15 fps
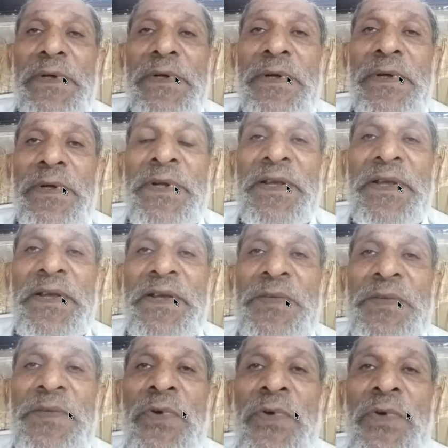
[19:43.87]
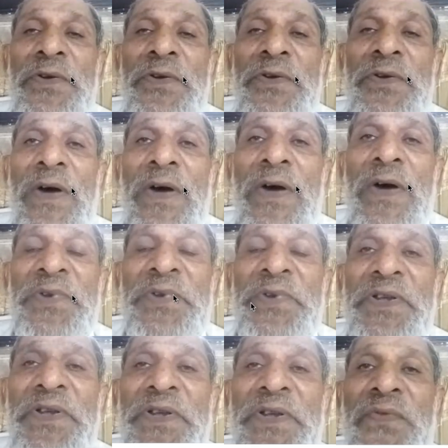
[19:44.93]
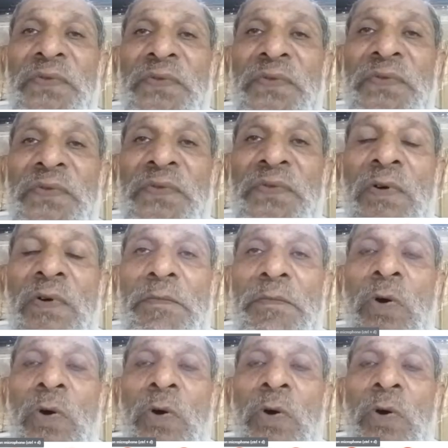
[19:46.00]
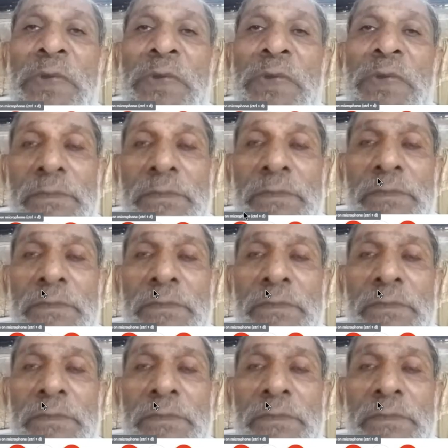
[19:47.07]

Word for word: Decreased production of RBCs from bone marrow.